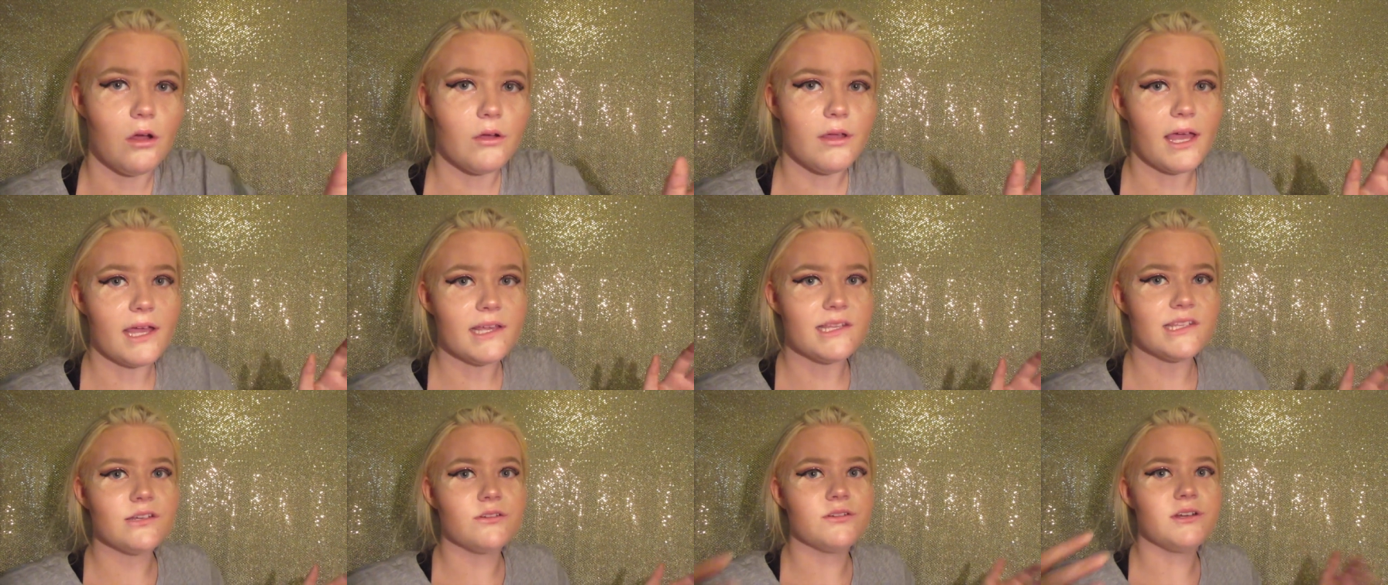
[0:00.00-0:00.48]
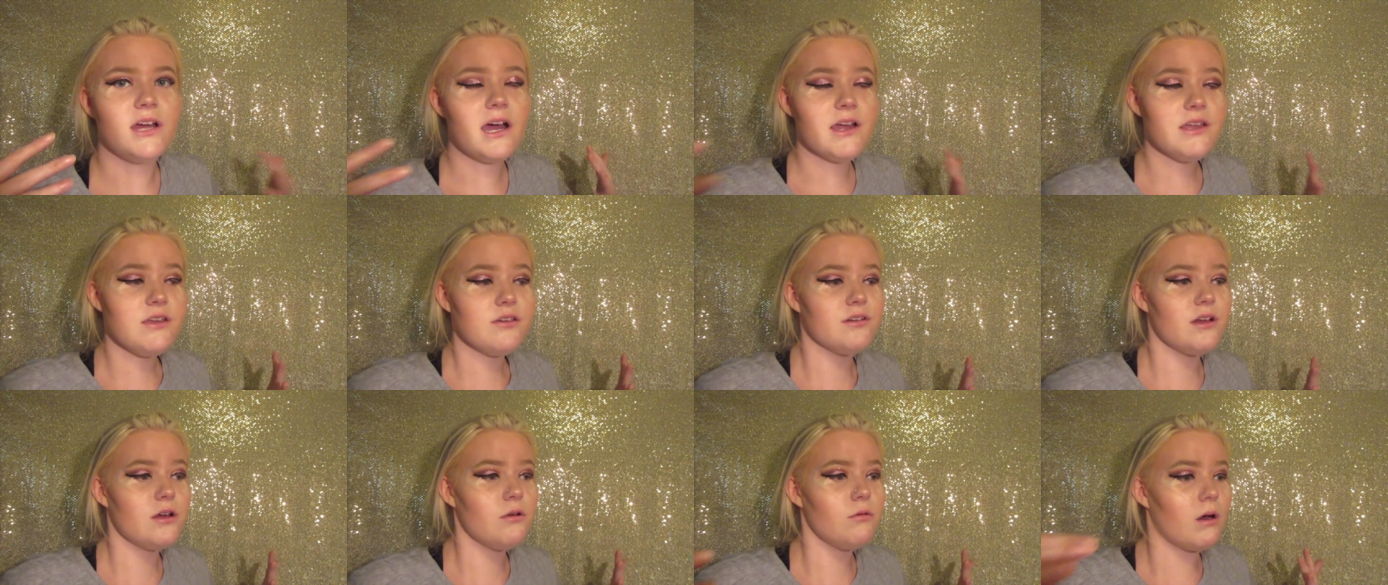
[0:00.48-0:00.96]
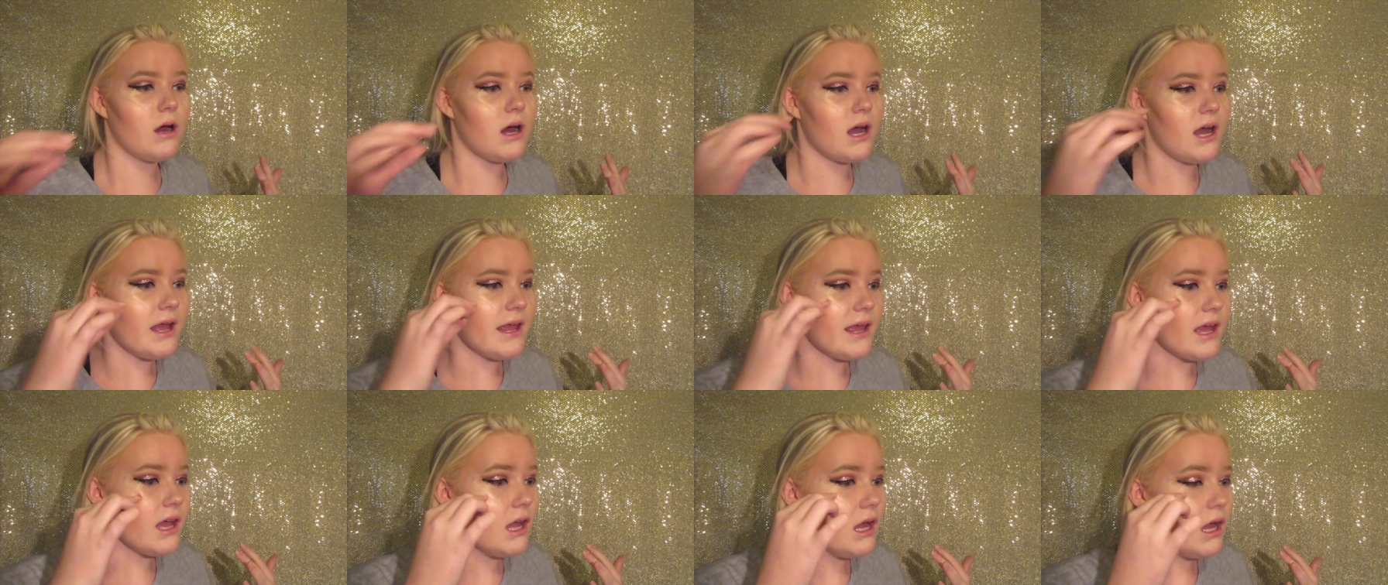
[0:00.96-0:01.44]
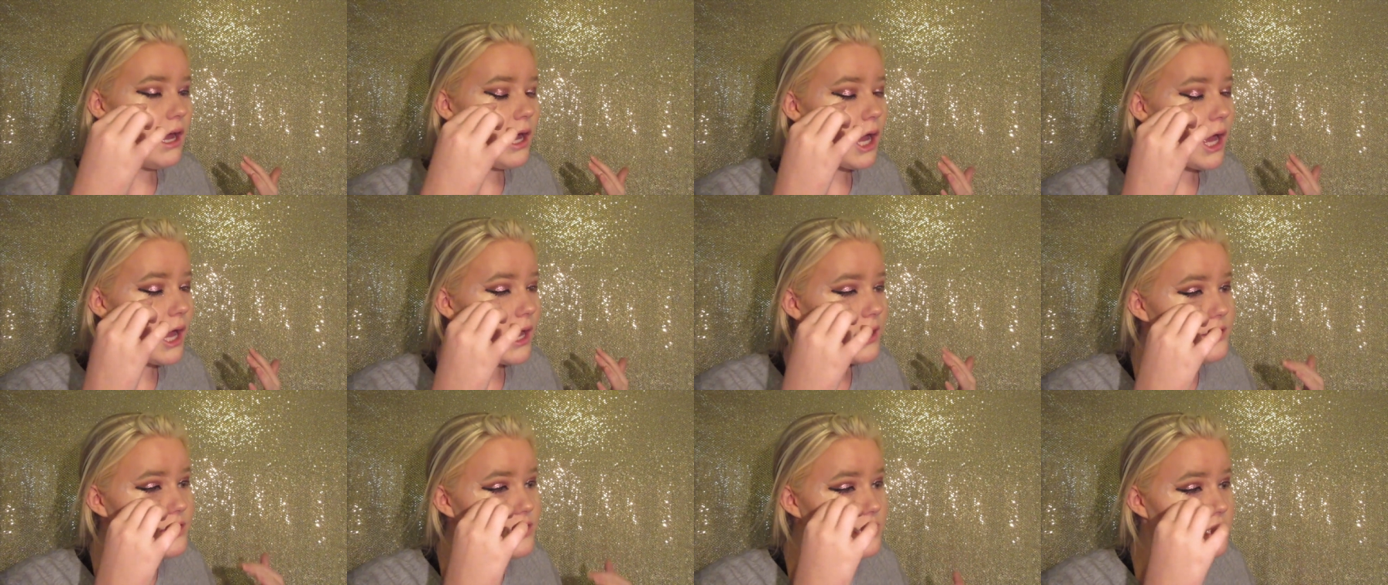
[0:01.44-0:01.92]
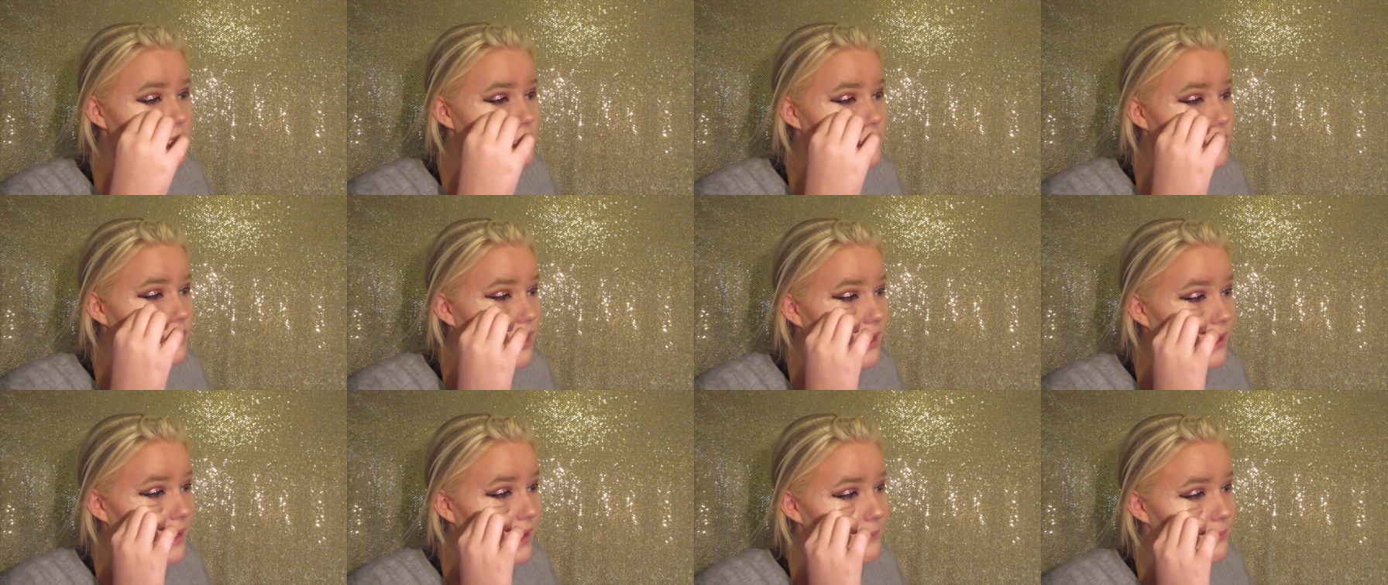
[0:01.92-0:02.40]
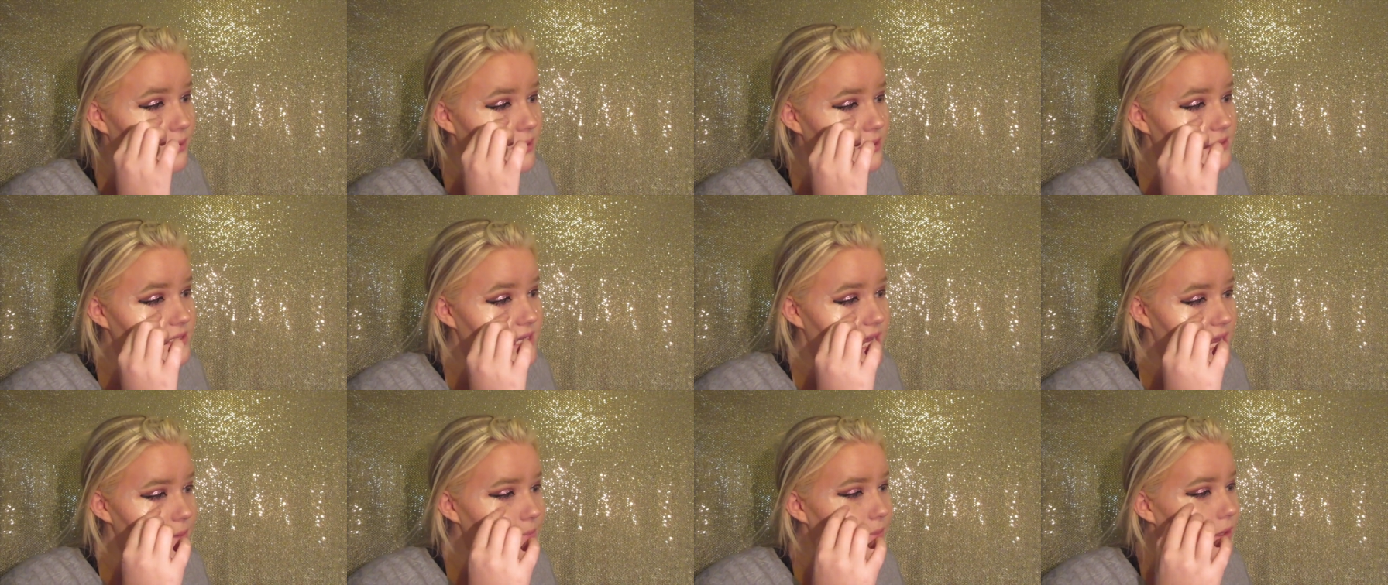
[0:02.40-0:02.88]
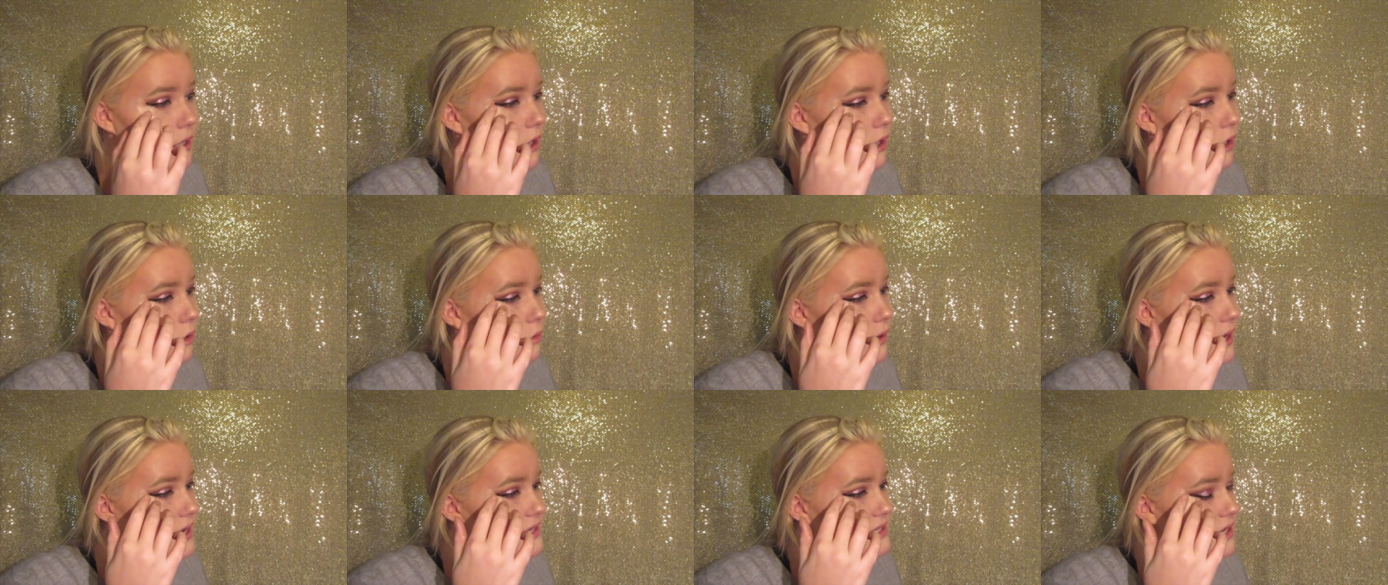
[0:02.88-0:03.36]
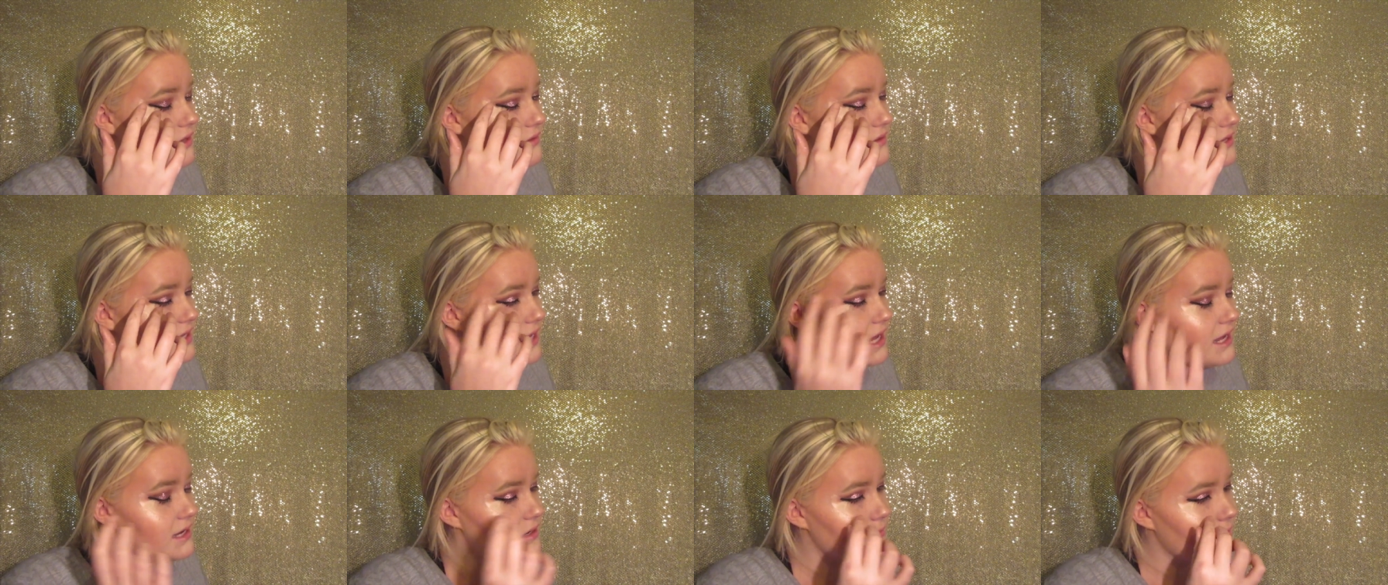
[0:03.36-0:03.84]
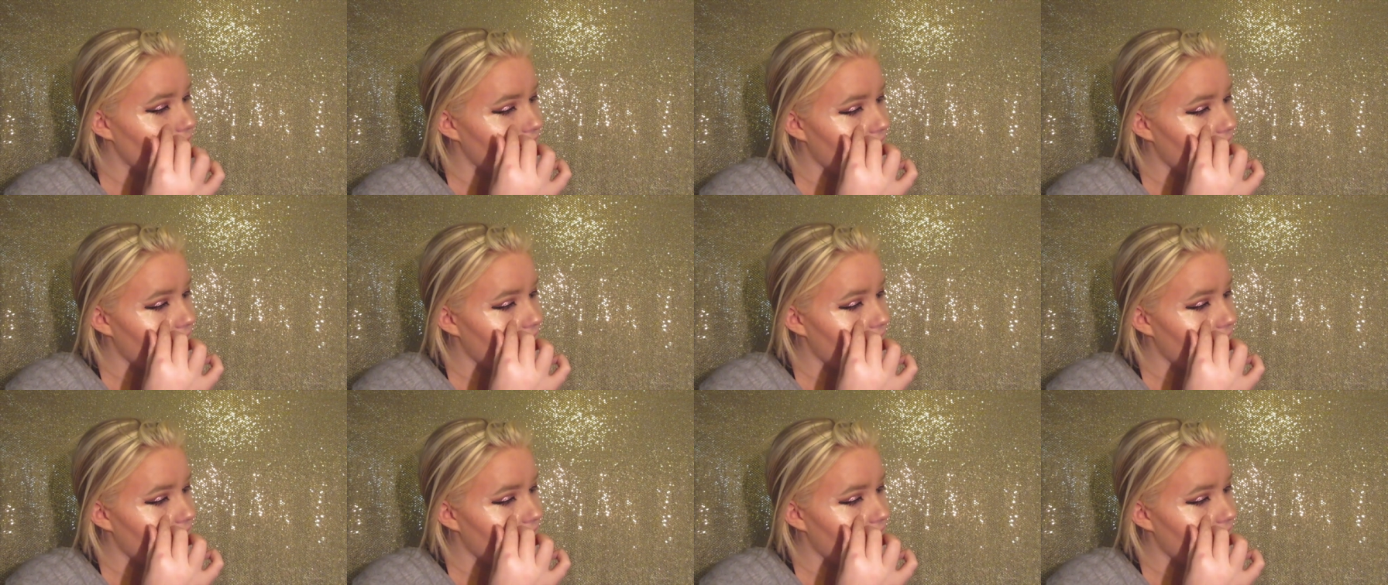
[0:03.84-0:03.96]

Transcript: Okay, so now you know why I, I put tape always on the end of